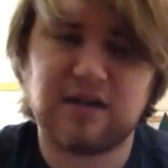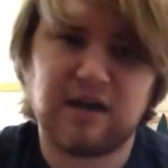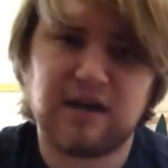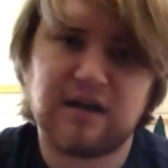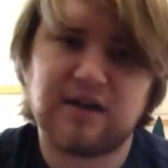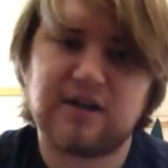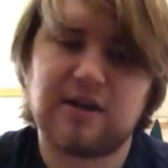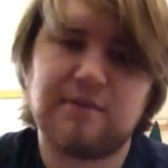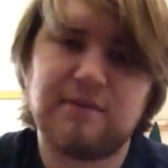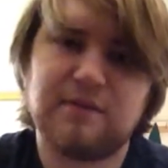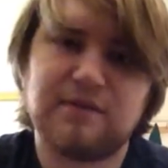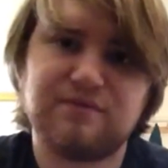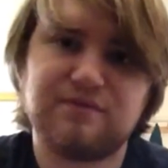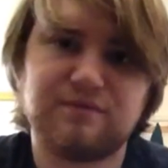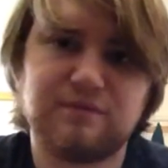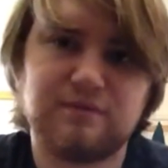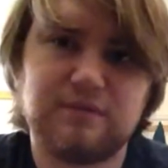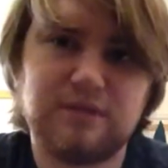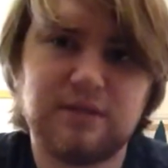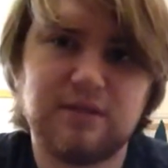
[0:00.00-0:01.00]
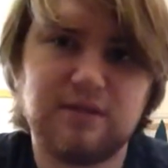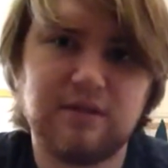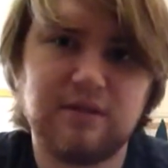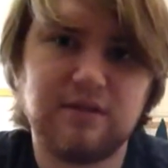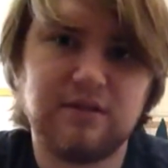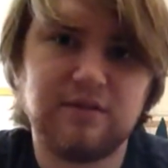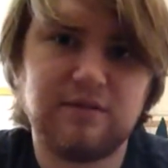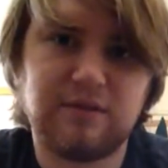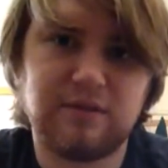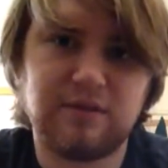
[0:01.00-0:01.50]
A couple of
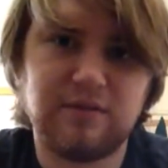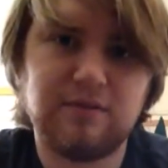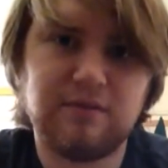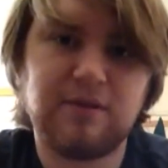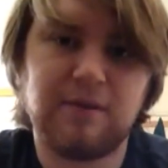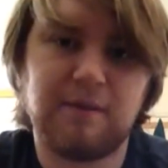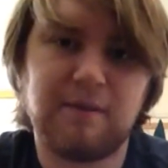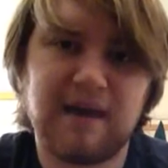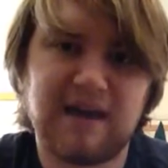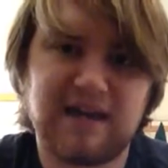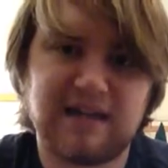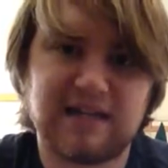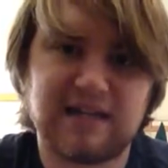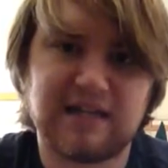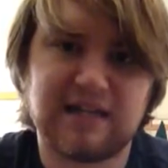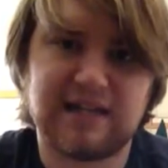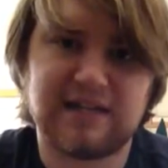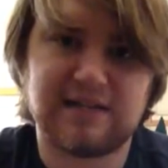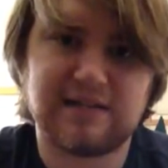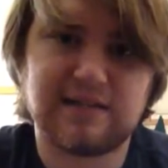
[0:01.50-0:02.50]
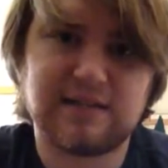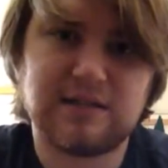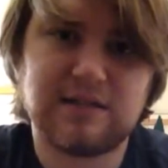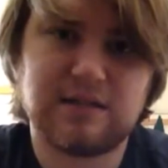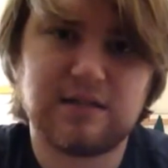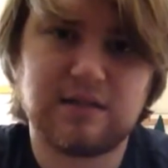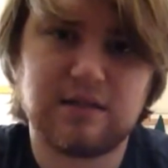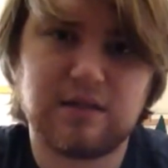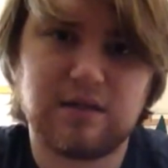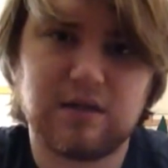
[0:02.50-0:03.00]
the bad things.
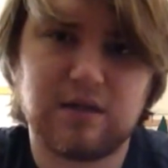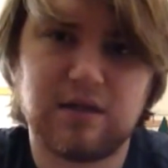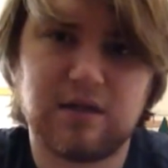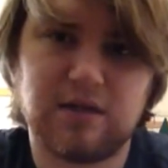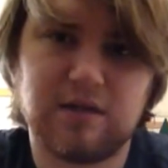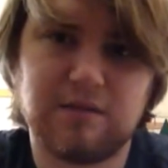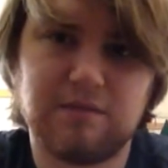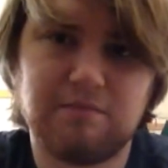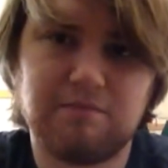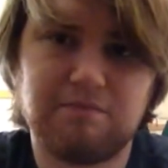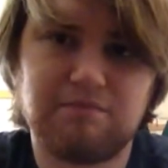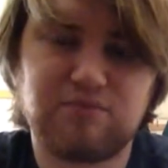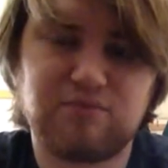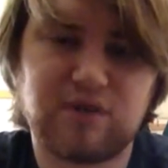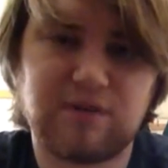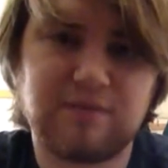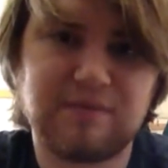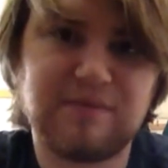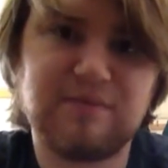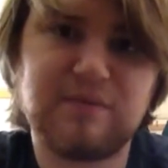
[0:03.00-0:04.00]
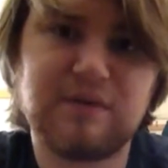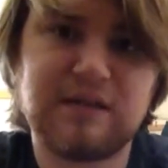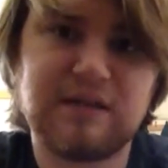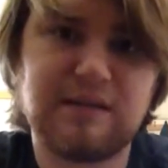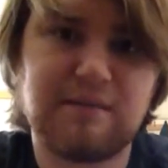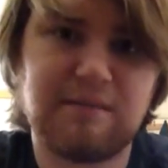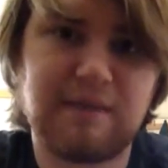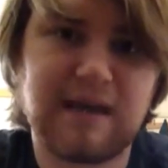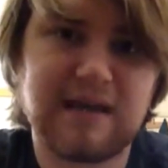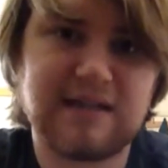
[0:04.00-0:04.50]
Probably one of
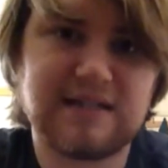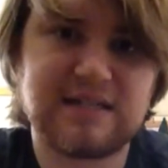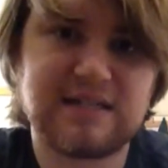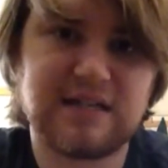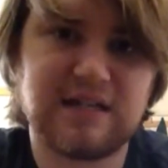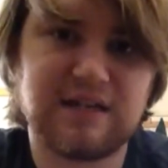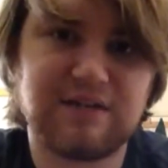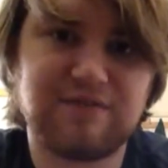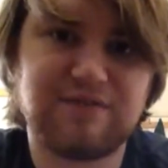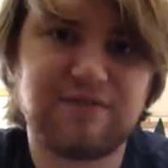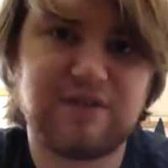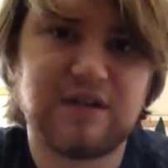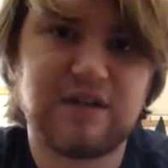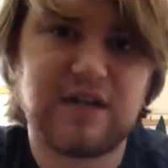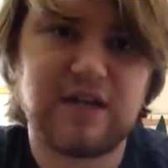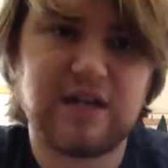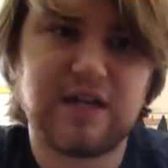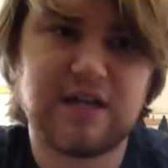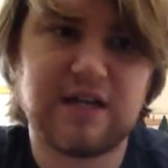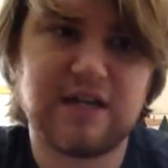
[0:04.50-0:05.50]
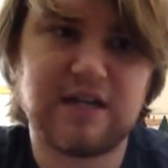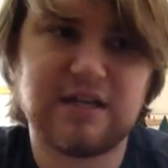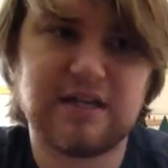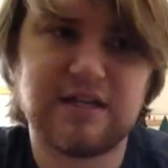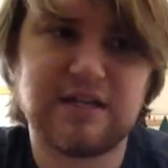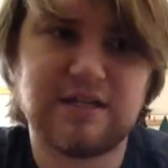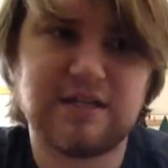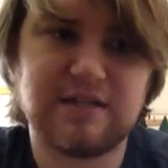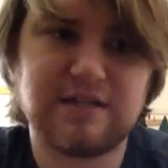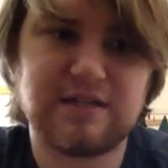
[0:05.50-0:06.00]
the bad stuff
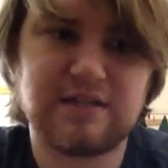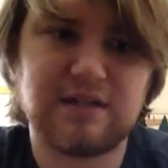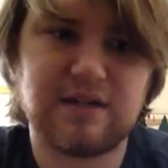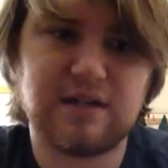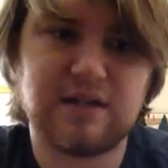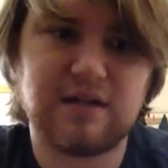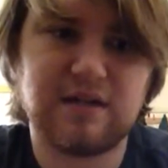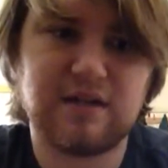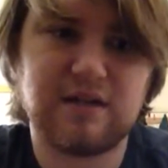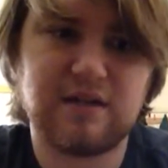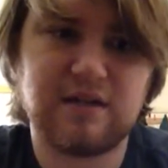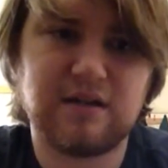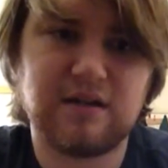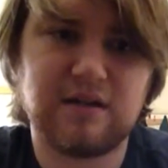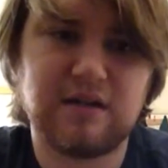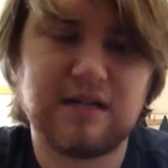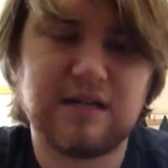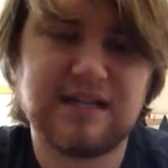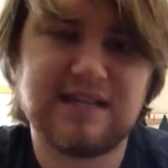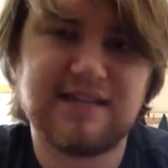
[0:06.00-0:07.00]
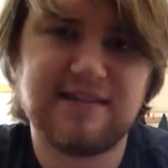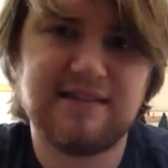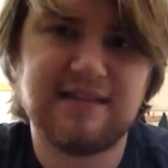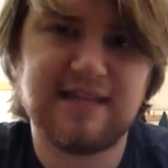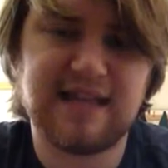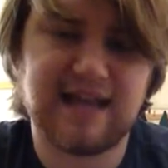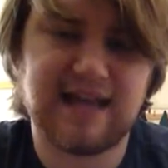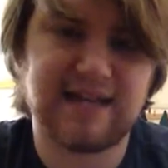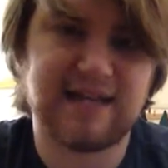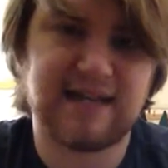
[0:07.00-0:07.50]
is
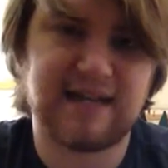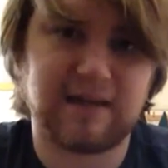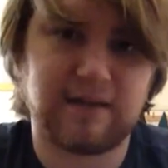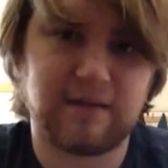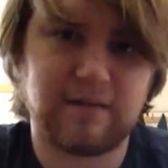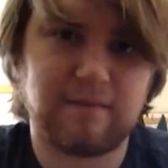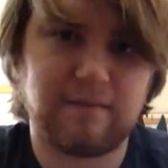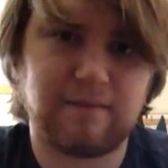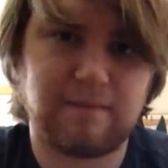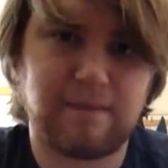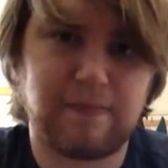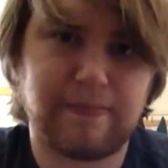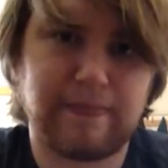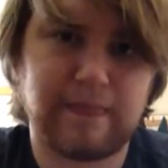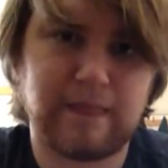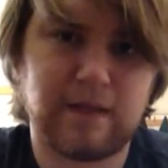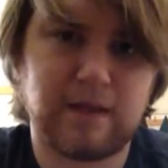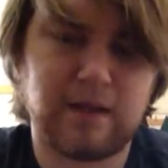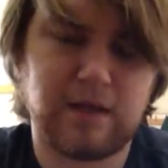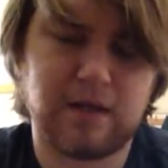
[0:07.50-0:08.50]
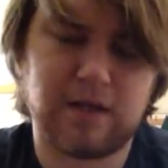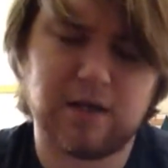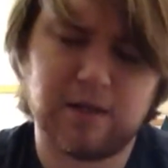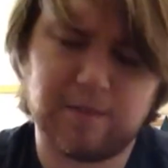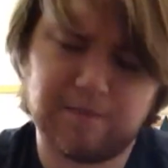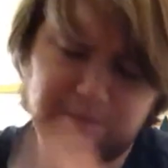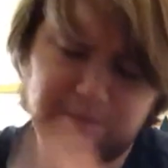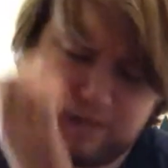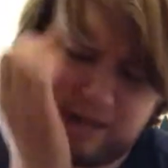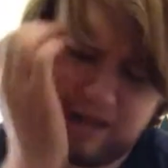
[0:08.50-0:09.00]
the ending.
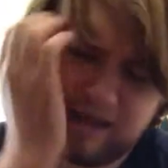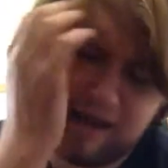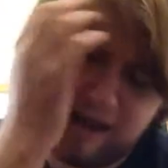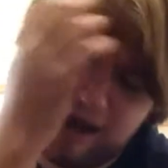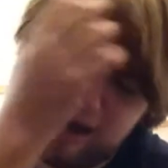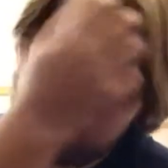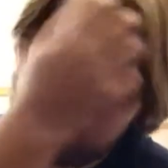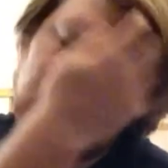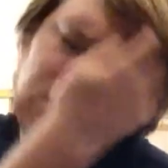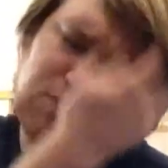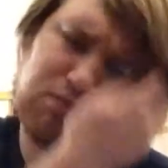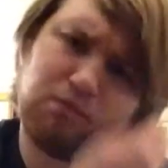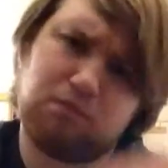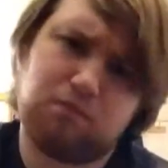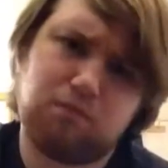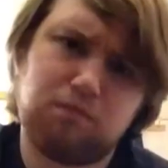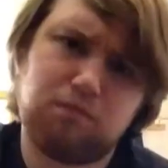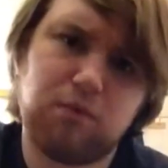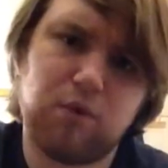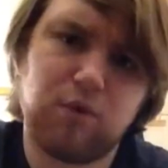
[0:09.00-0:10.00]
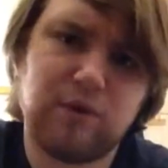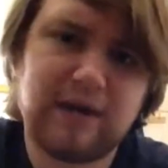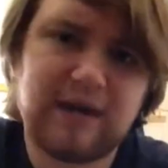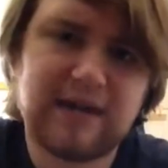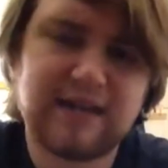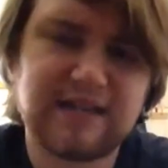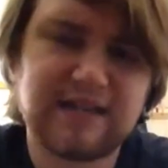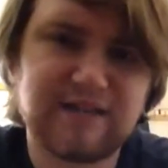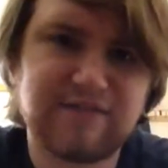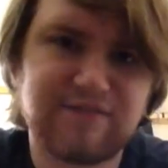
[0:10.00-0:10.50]
I won't ruin
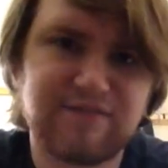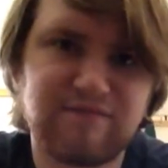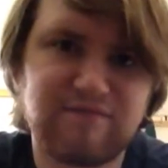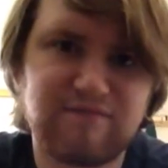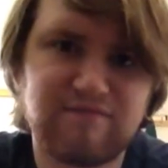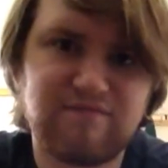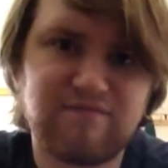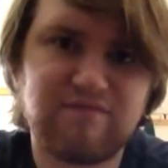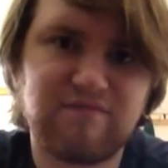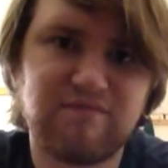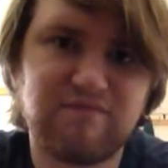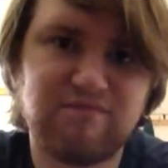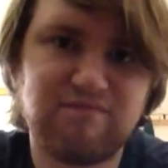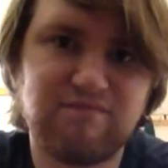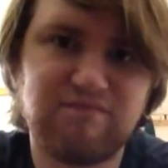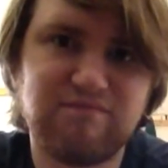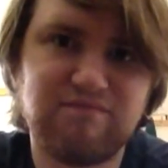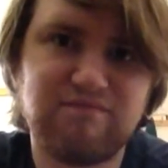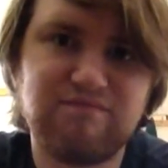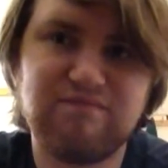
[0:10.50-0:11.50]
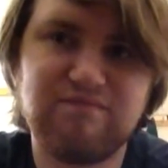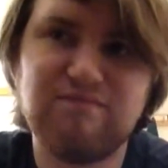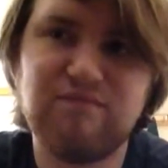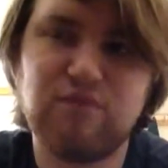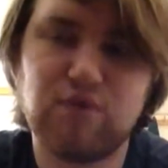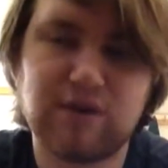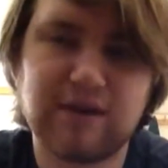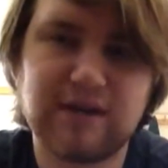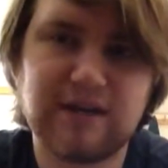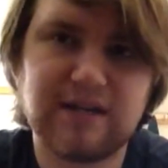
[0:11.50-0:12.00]
anything
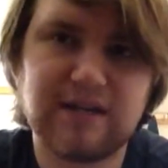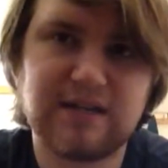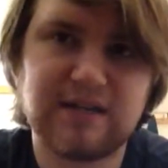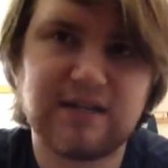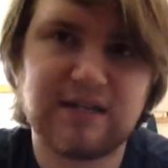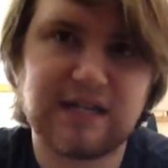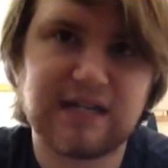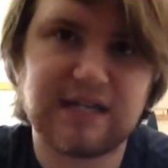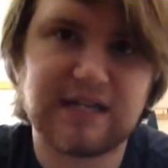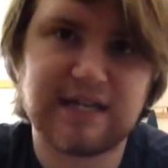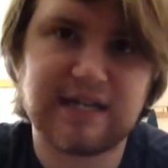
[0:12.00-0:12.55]
for you in